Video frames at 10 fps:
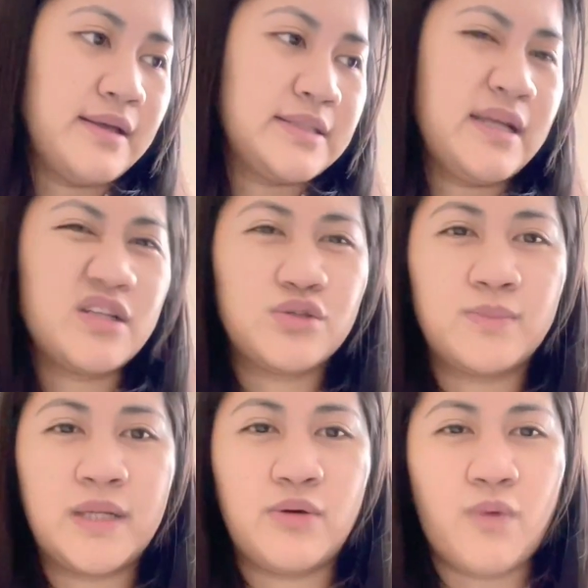It's like a
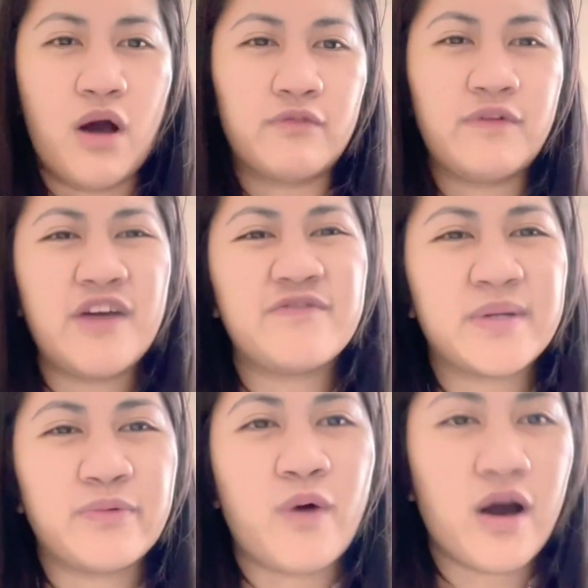two-minute walk,
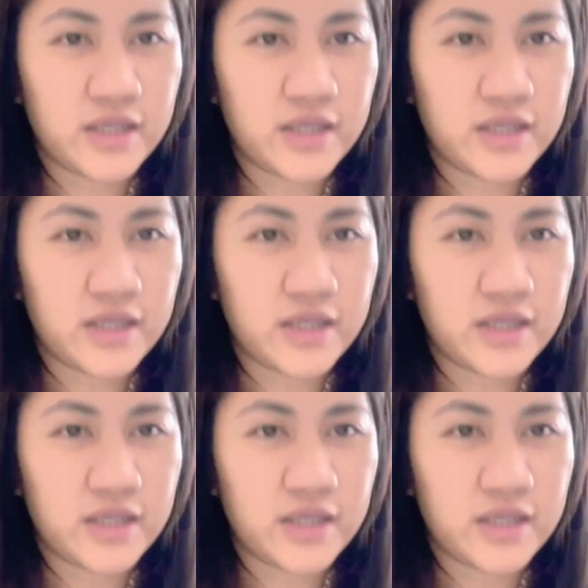five-minute walk,